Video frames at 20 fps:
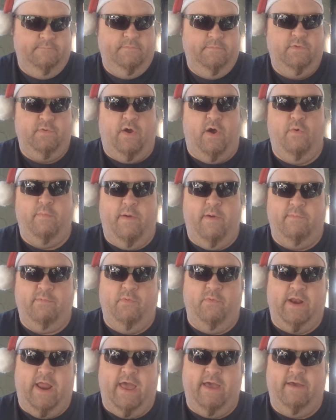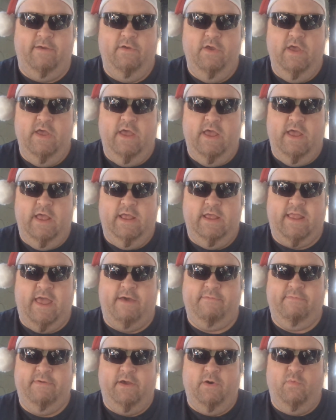I hope everyone is
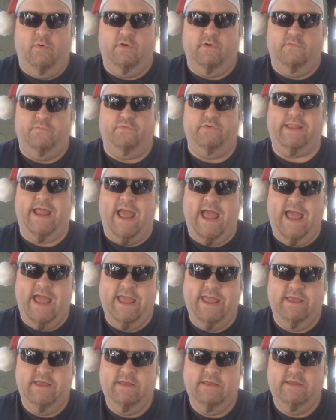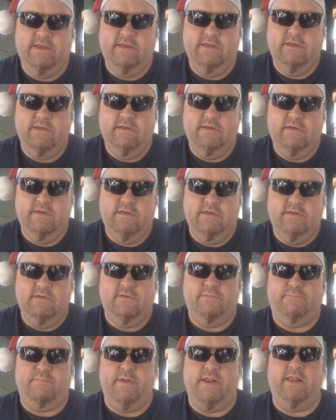having a wonderful day,
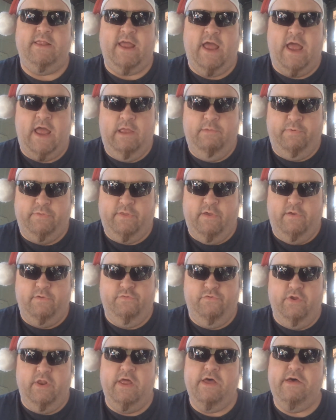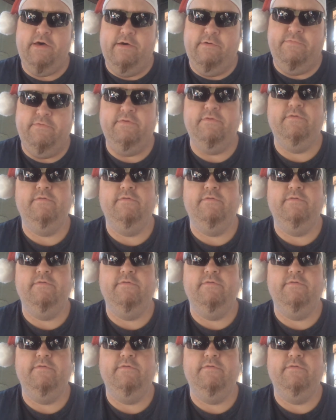spending time with those you love.